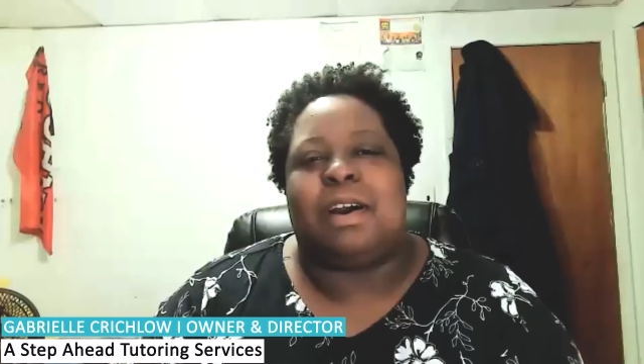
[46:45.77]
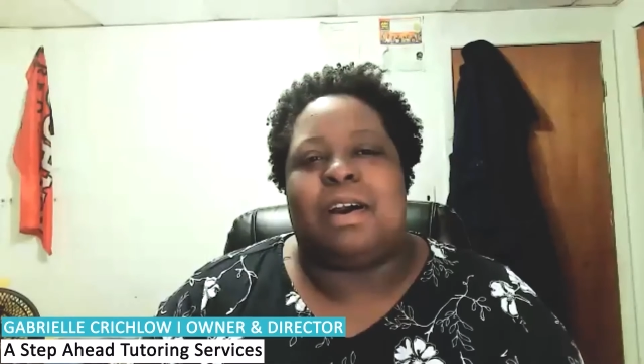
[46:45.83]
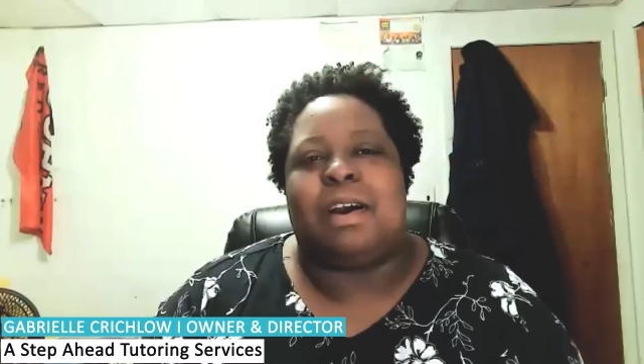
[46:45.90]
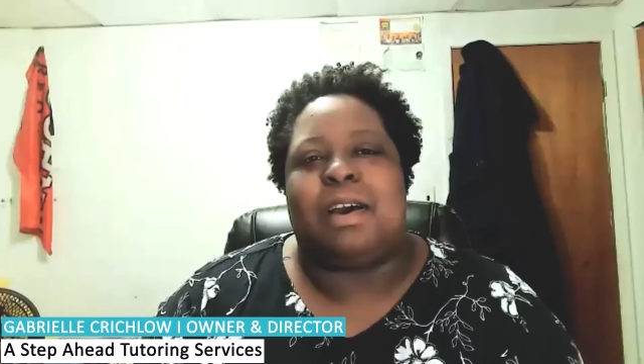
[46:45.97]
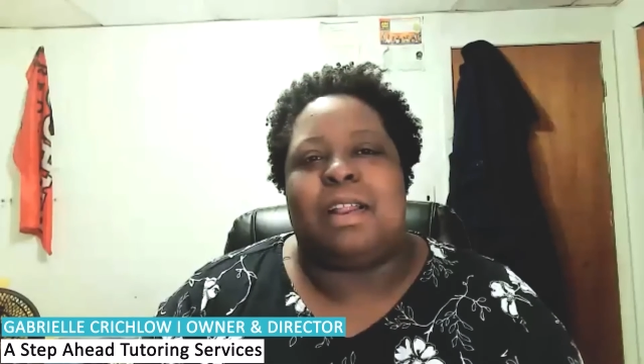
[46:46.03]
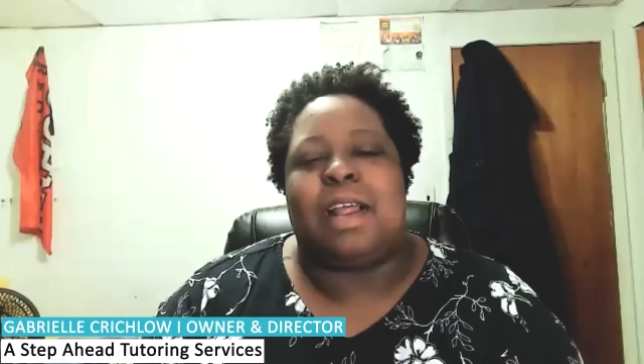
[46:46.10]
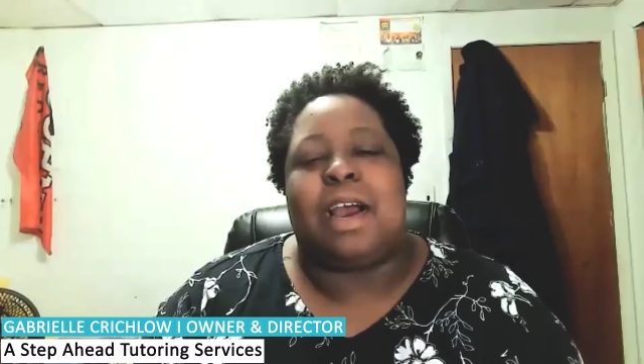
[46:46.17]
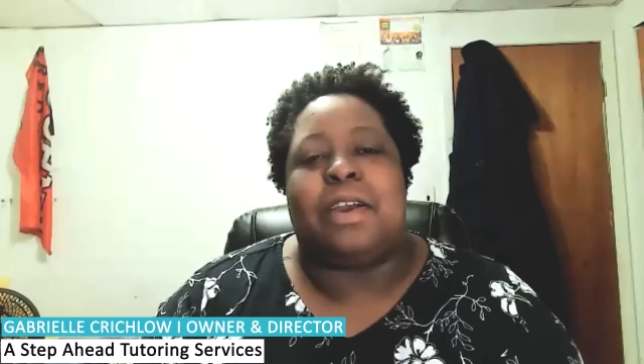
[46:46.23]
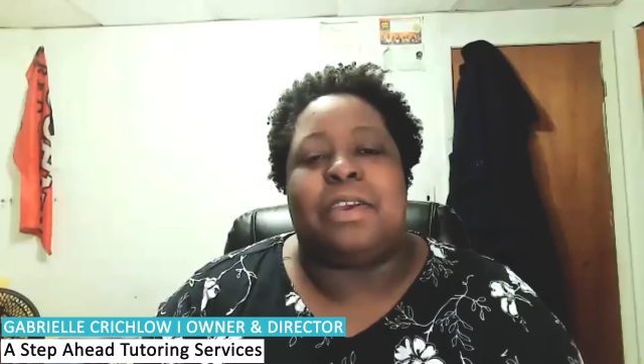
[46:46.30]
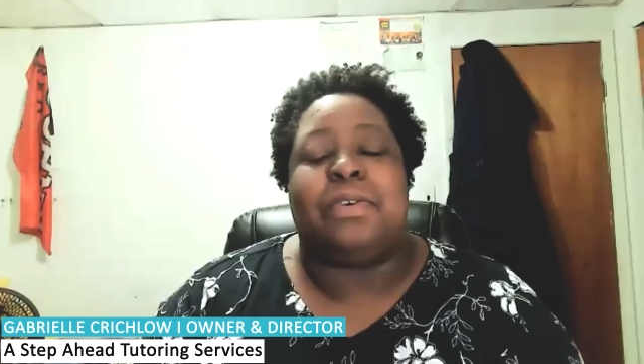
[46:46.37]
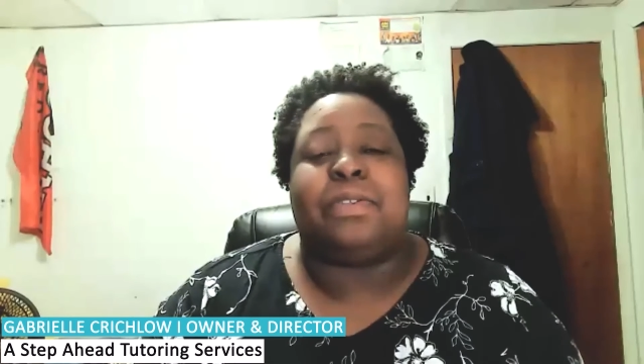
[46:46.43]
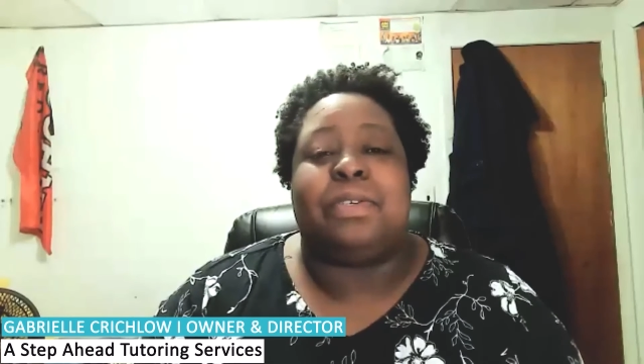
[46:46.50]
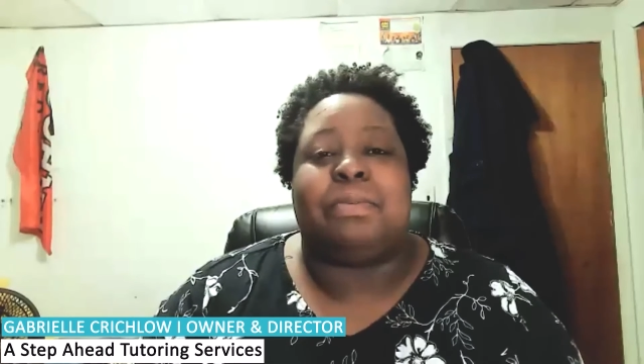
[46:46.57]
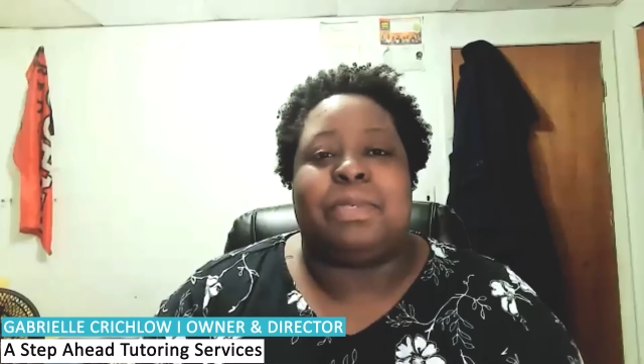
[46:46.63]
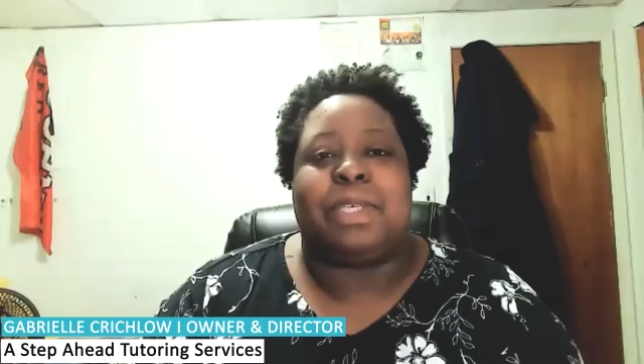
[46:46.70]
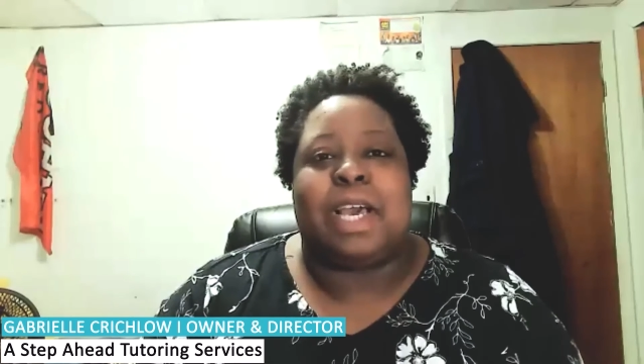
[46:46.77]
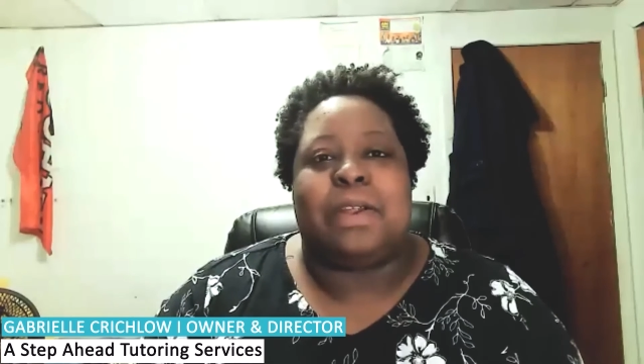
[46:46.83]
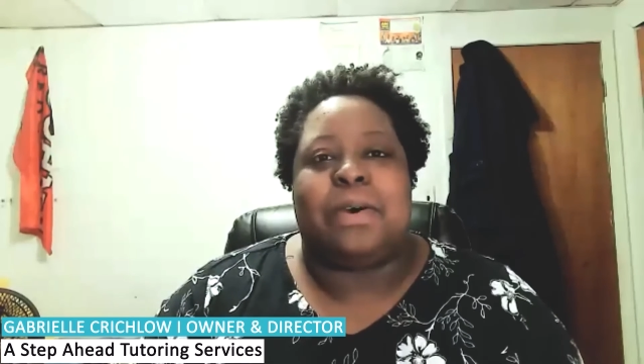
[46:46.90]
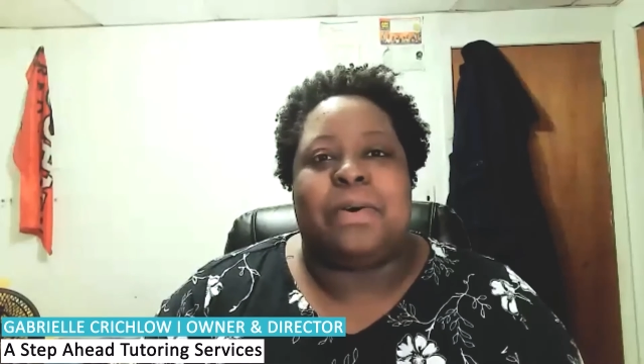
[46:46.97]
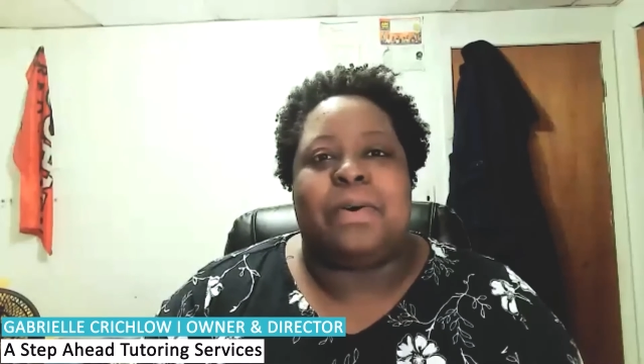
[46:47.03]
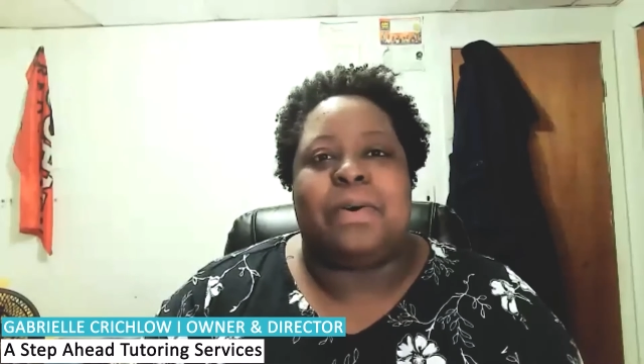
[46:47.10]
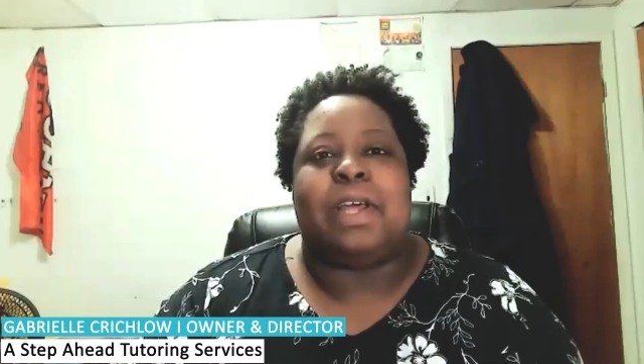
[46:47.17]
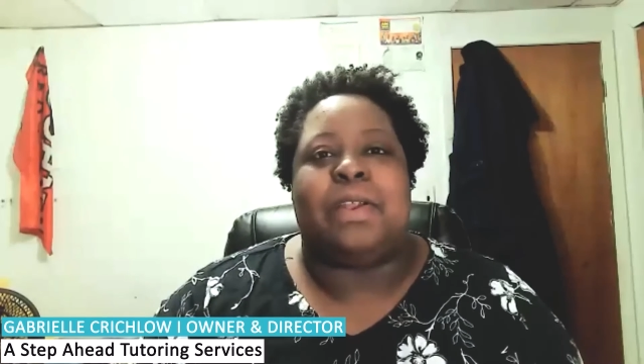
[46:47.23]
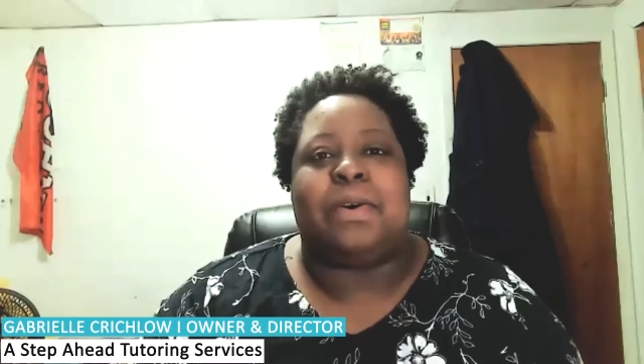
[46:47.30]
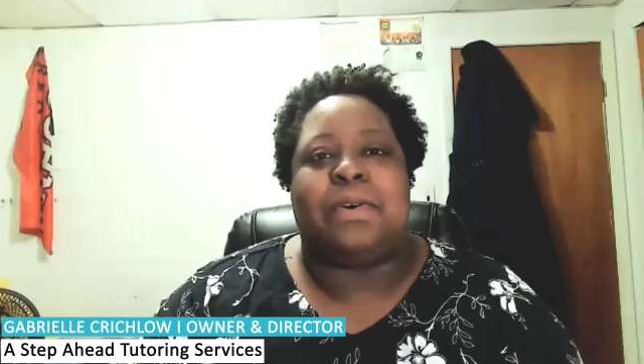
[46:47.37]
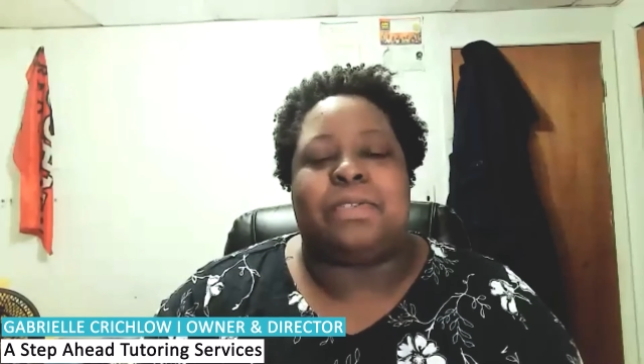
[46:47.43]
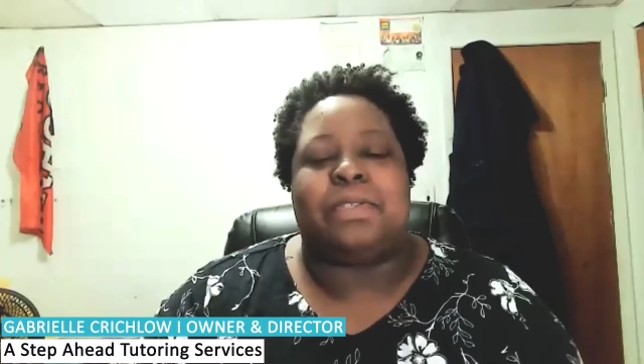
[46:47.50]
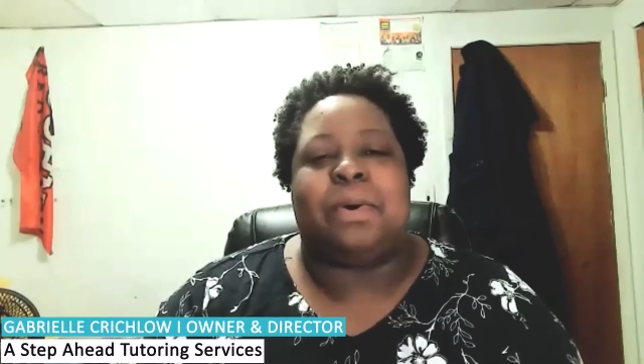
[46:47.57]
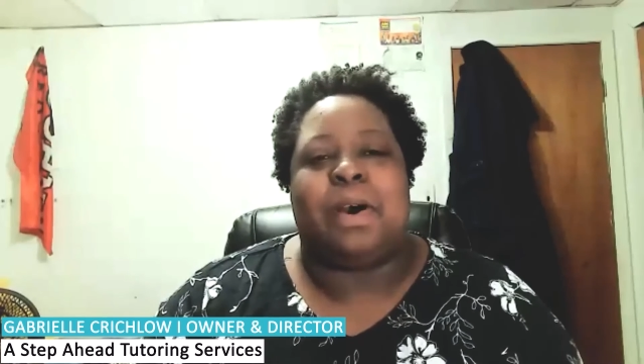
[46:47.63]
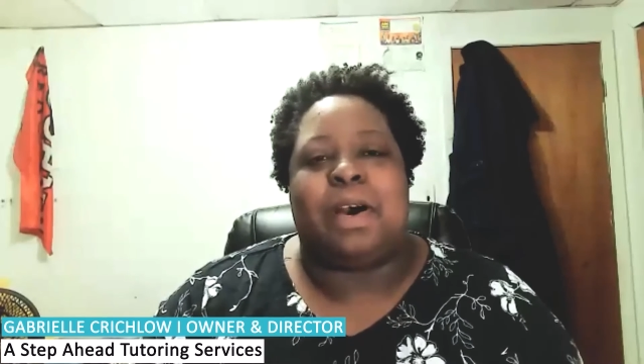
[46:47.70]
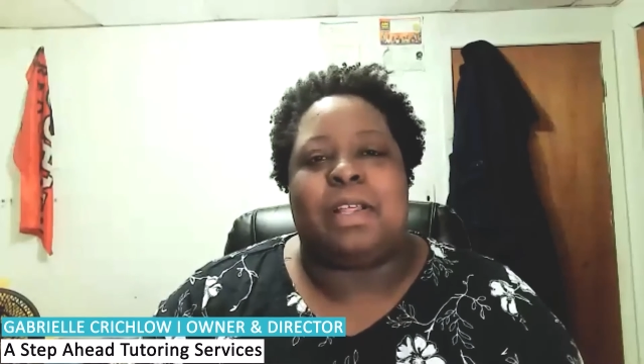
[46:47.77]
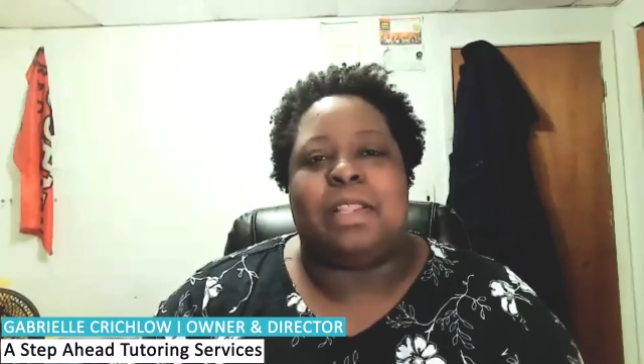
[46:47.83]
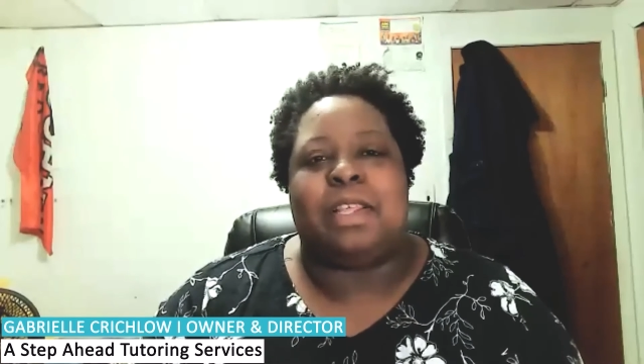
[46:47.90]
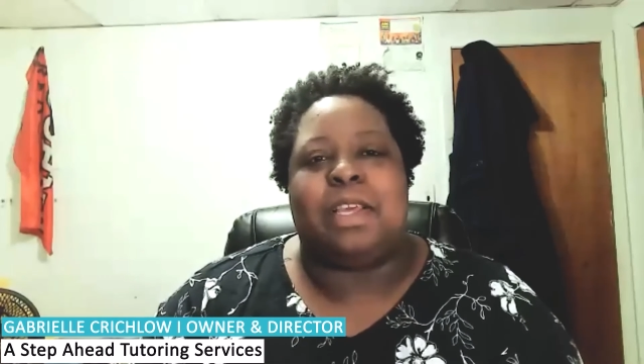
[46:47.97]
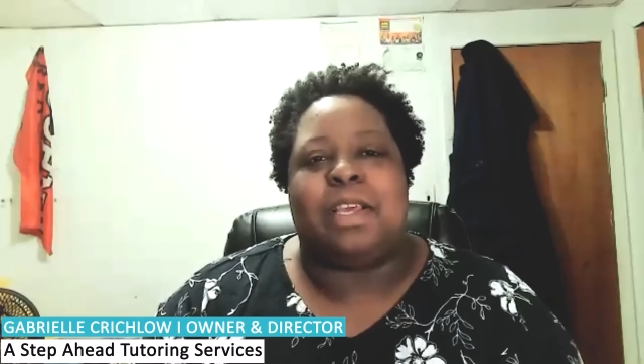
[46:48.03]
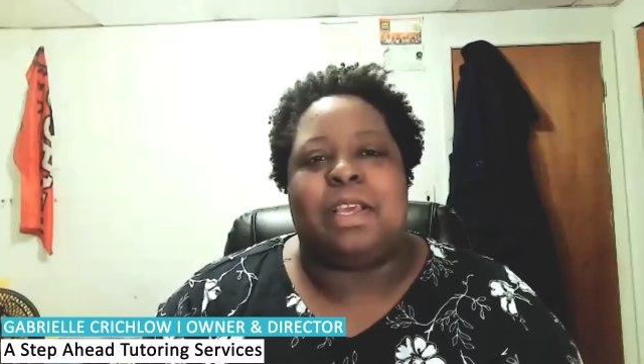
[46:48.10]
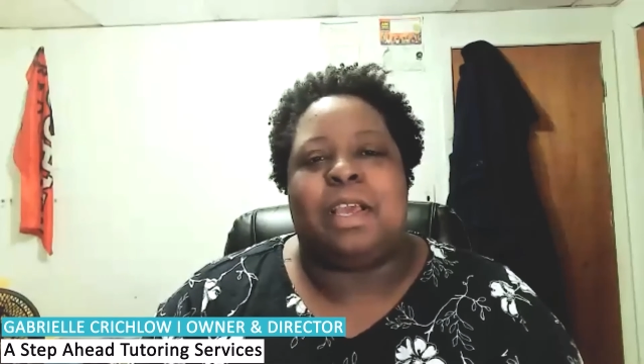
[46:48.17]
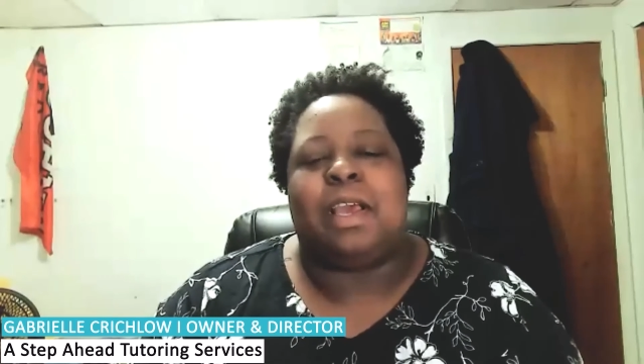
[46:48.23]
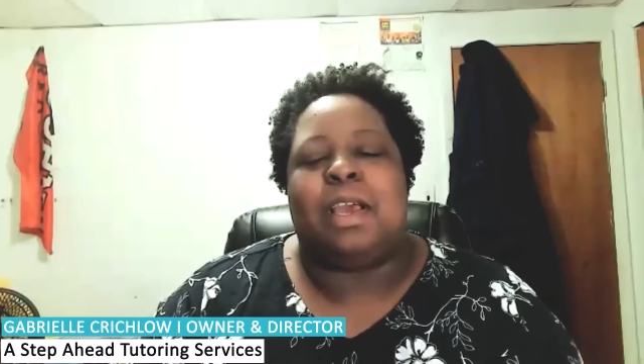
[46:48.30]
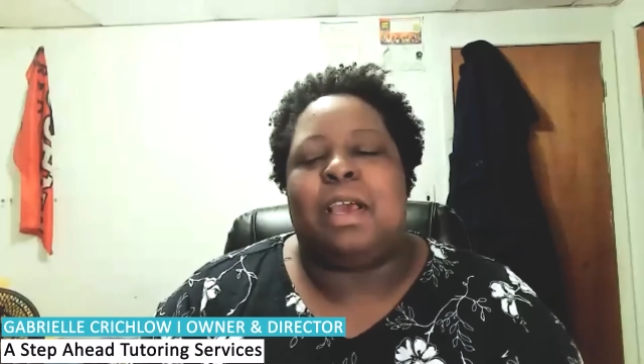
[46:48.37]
on our YouTube channel and also on the